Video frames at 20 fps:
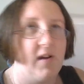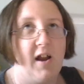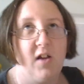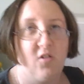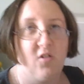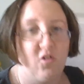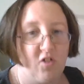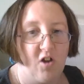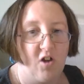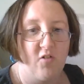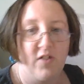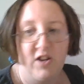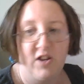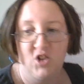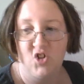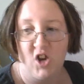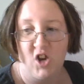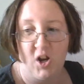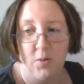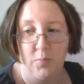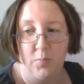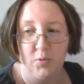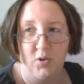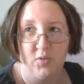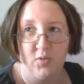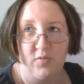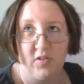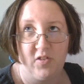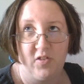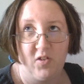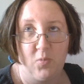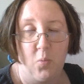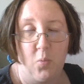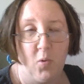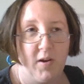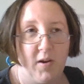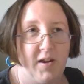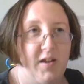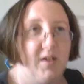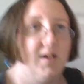house is already childproofed at this
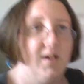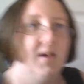point.